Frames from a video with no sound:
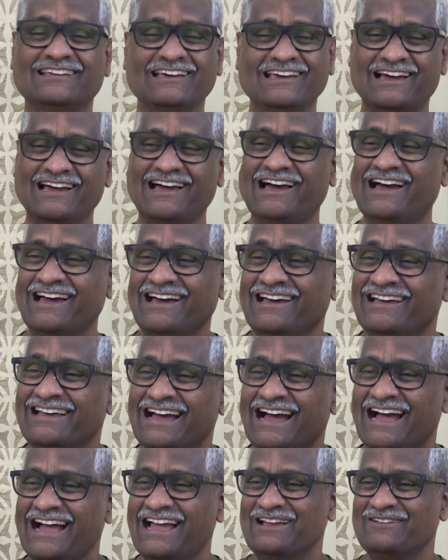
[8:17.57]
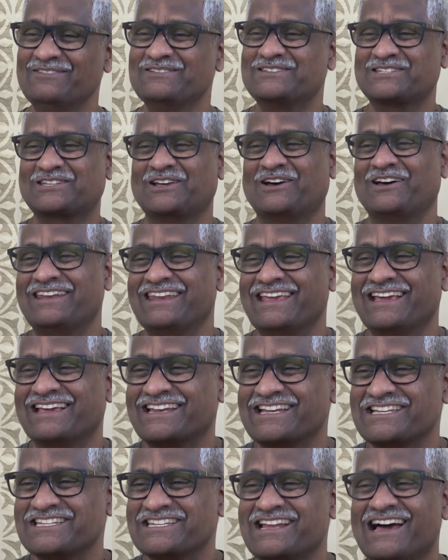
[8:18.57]
I am sorry,
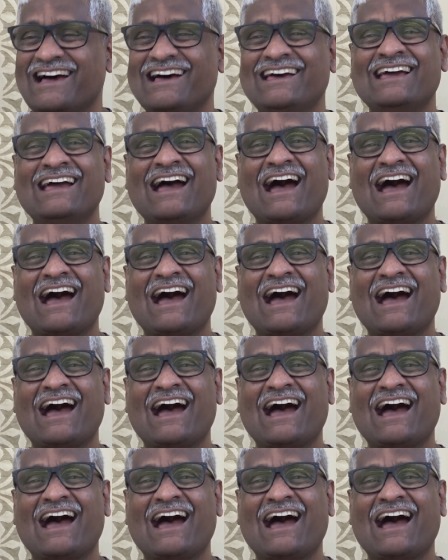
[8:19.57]
Krishna.